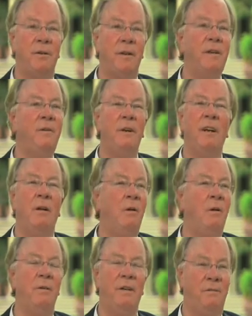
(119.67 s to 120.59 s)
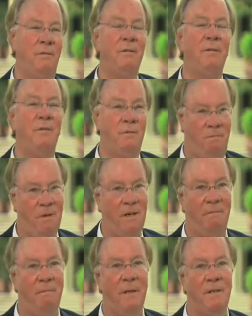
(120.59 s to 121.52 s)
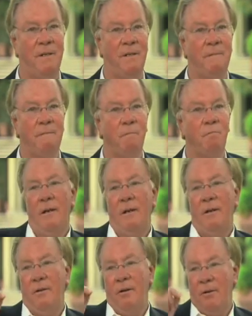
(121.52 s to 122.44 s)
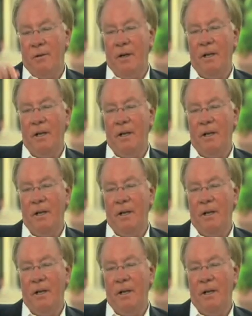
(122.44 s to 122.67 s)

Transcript: then you're in a whole different tough business. You drill